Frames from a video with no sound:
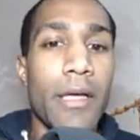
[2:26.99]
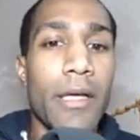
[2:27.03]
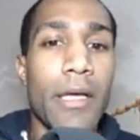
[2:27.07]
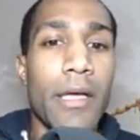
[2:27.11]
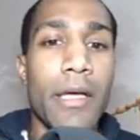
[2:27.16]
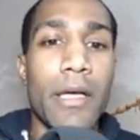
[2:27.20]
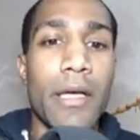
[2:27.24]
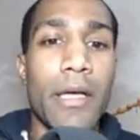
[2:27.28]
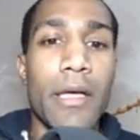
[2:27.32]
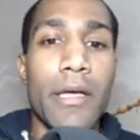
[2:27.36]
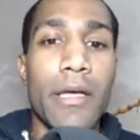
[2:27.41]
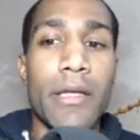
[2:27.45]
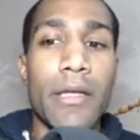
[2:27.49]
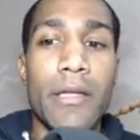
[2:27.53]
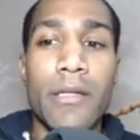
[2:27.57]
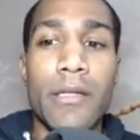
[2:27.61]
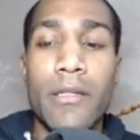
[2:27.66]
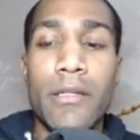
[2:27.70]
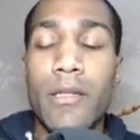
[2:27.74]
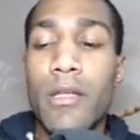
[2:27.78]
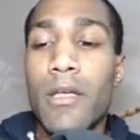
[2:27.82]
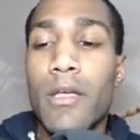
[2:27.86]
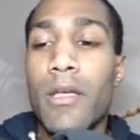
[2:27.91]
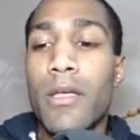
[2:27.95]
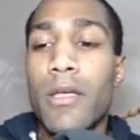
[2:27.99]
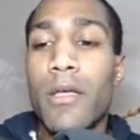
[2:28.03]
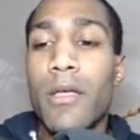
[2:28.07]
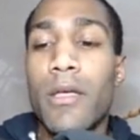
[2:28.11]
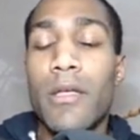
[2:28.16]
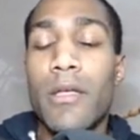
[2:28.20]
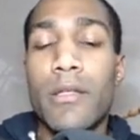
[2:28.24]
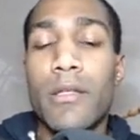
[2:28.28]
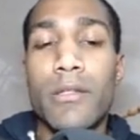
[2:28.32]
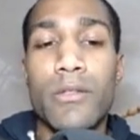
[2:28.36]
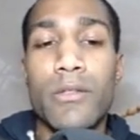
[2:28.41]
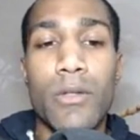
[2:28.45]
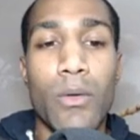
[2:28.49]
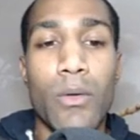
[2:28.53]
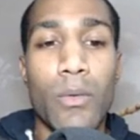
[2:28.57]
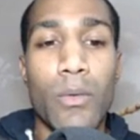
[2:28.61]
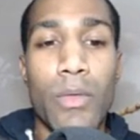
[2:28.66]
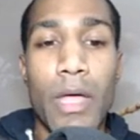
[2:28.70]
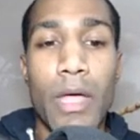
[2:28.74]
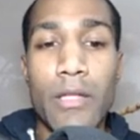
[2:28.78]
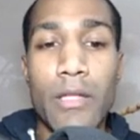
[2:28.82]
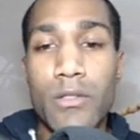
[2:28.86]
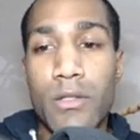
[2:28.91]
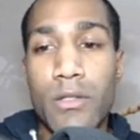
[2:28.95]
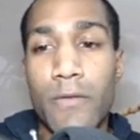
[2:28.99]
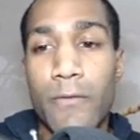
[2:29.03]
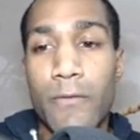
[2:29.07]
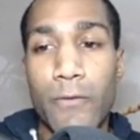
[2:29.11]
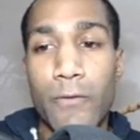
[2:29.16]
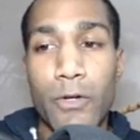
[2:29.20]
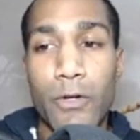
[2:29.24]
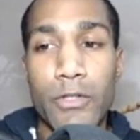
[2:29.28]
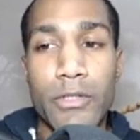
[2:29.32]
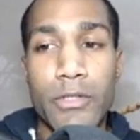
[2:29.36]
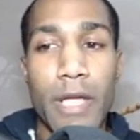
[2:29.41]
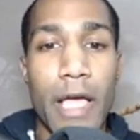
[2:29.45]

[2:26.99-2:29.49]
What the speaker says: And so that's the first